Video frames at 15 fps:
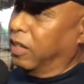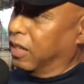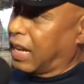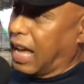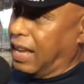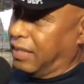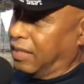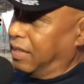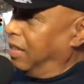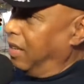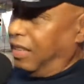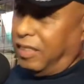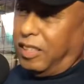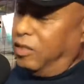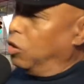look at
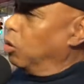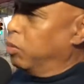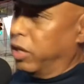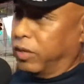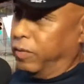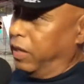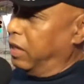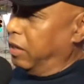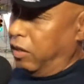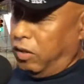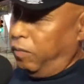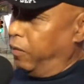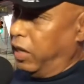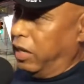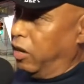the numerous
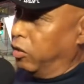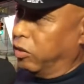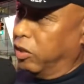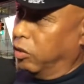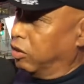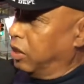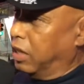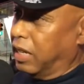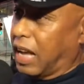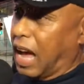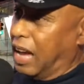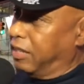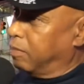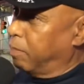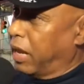videos, you'll see the
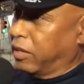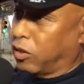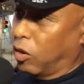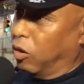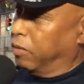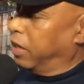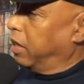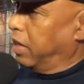guys bent over